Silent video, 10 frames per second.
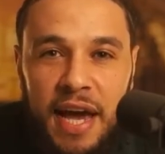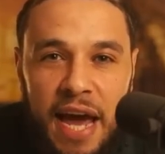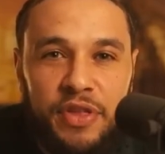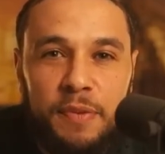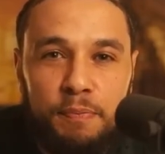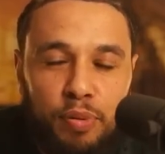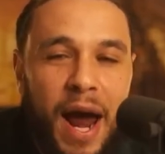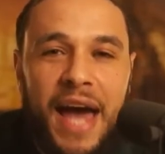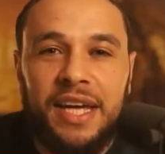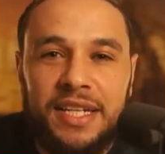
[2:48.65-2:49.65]
and then
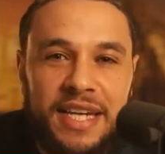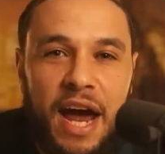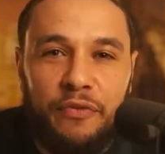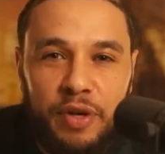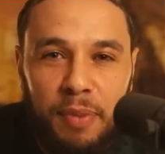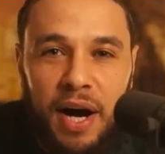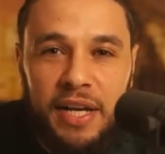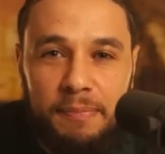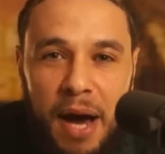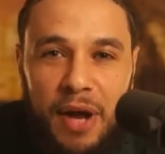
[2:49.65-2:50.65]
bragging to
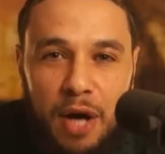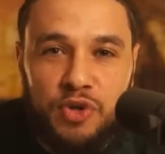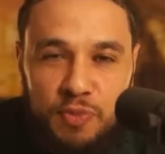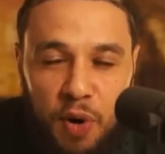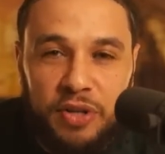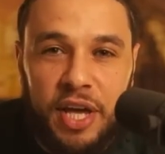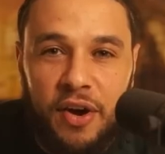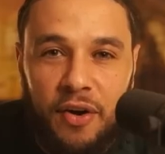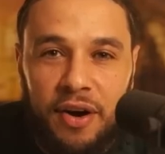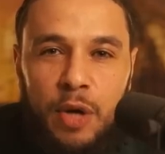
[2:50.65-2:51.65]
everybody about how smart they are.